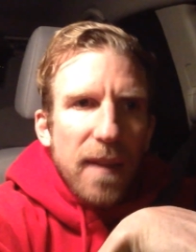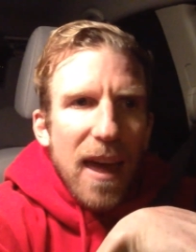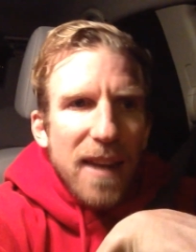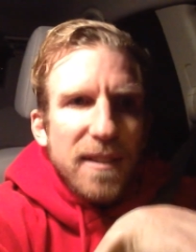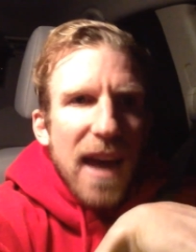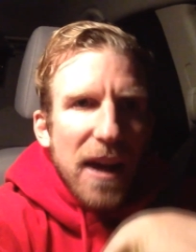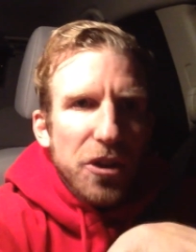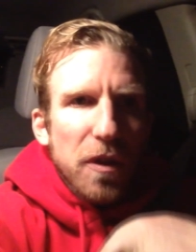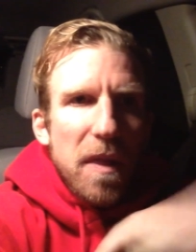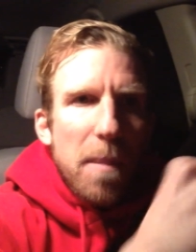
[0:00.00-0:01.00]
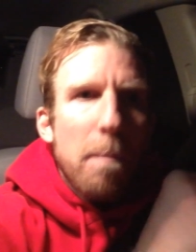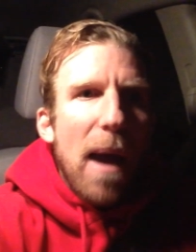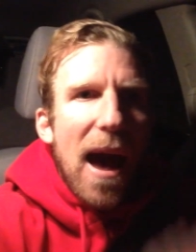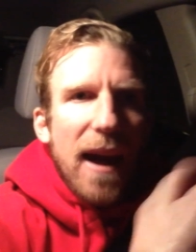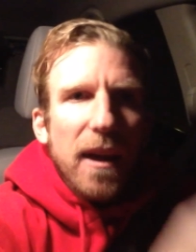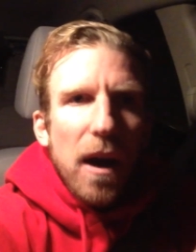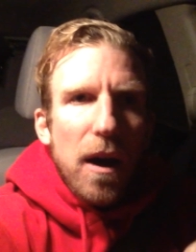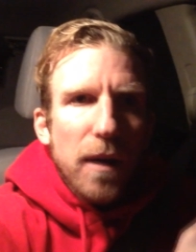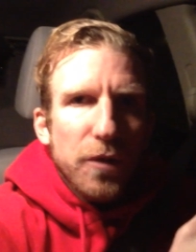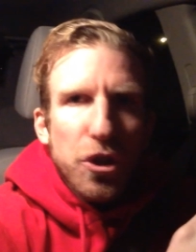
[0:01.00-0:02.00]
that is actually the back
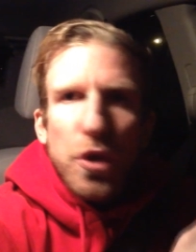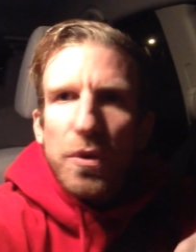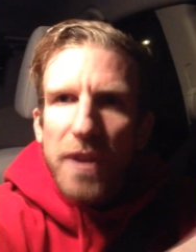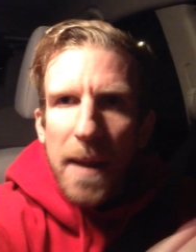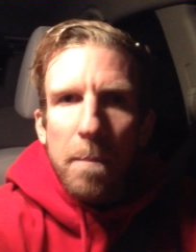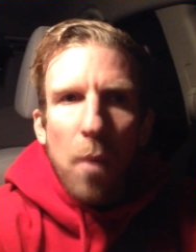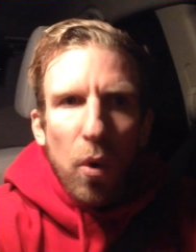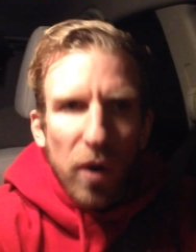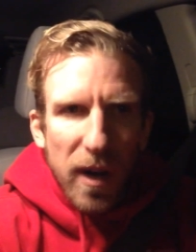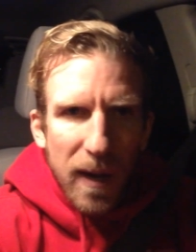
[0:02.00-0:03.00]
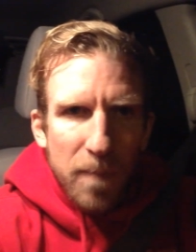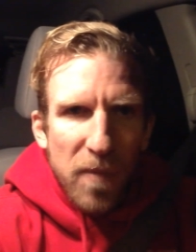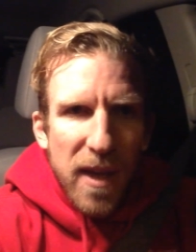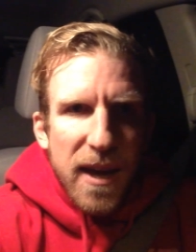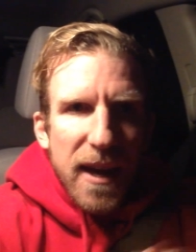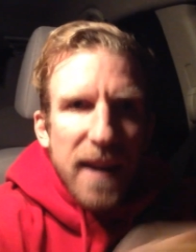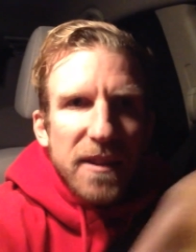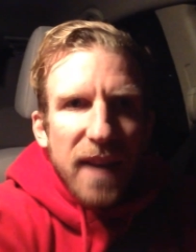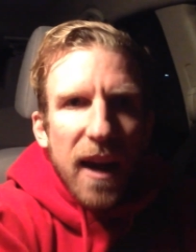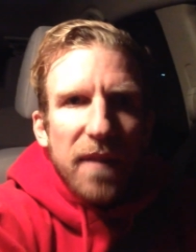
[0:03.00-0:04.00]
of Tuesday morning.
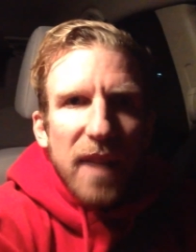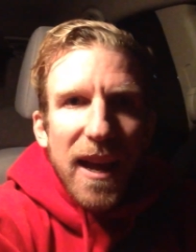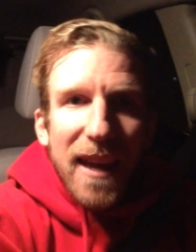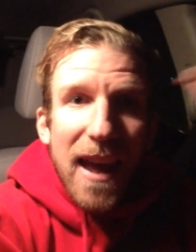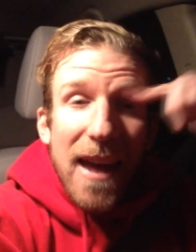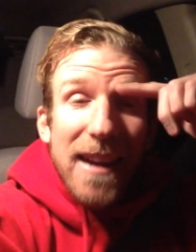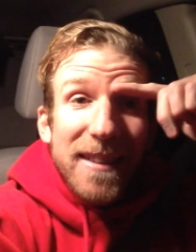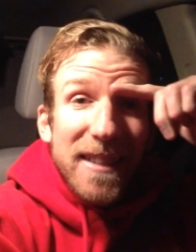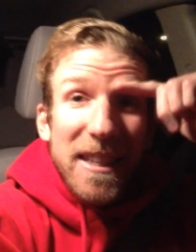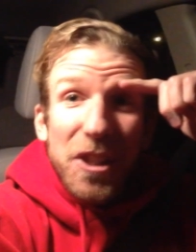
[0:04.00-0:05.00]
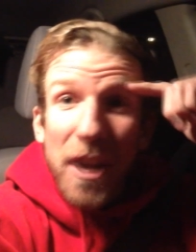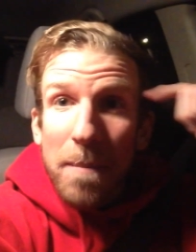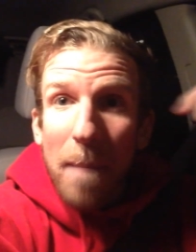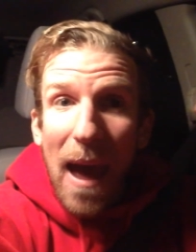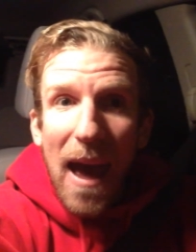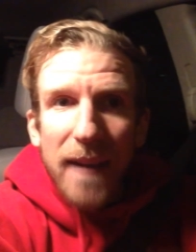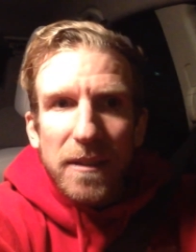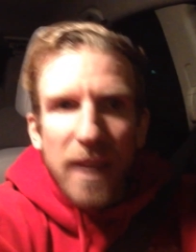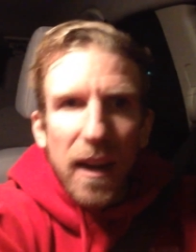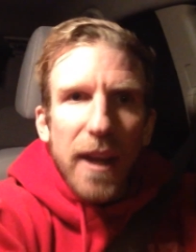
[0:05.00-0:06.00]
It's kind of like a TJ
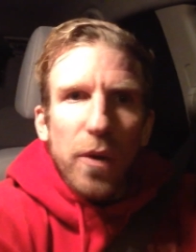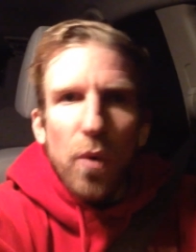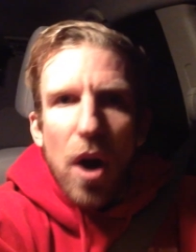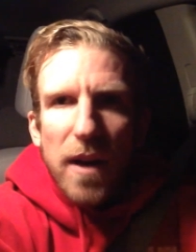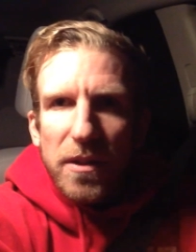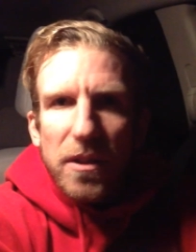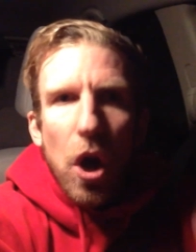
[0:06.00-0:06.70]
Maxx, kind of like a Ross